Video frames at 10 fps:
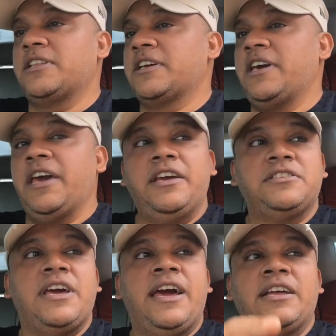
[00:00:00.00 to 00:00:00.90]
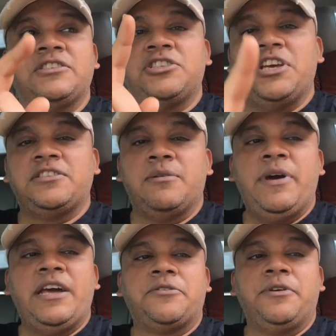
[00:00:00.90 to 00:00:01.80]
the cage and change the
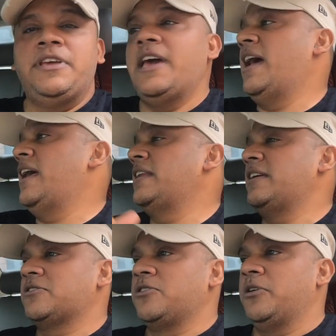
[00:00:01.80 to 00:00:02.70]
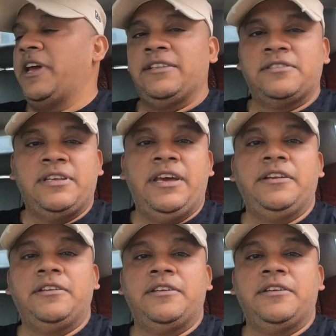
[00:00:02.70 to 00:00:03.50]
battery and let's go inside.